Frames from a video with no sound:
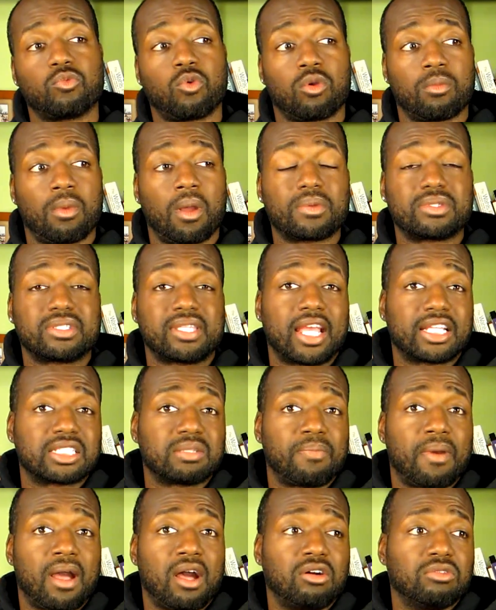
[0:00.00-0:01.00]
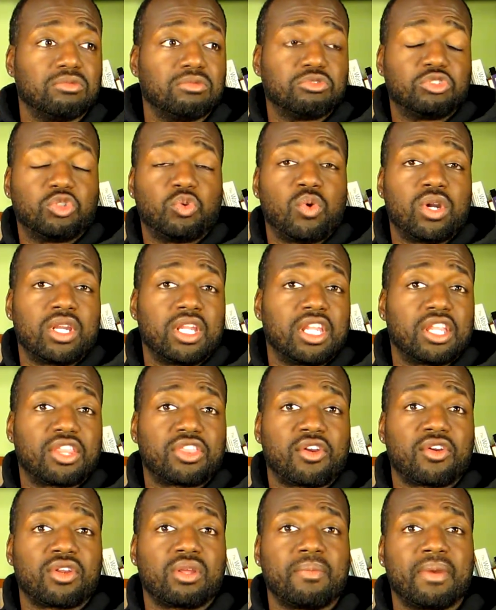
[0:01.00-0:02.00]
Warm-ups takes about 20 to
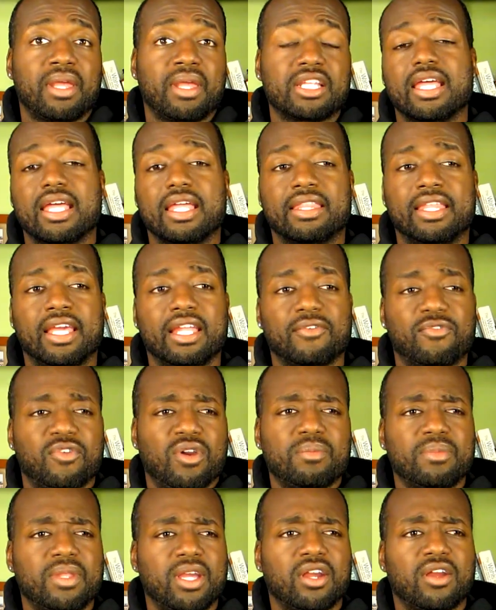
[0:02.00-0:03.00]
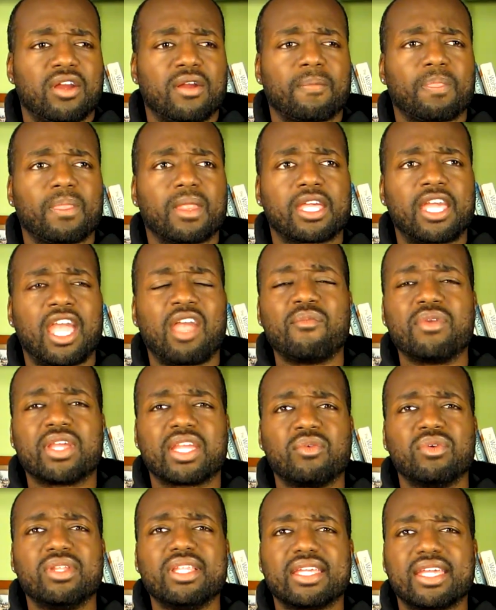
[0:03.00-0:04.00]
30 minutes. Then from there, can we
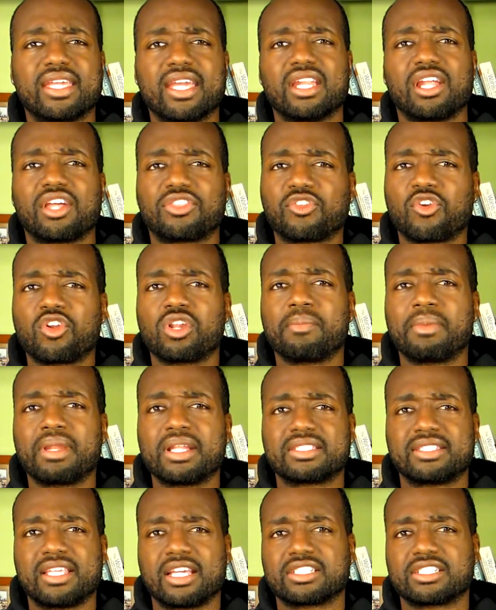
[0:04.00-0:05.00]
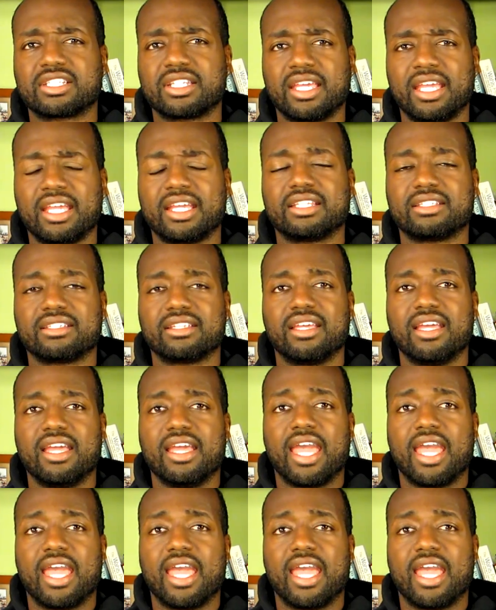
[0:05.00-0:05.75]
really get a 30-minute session in?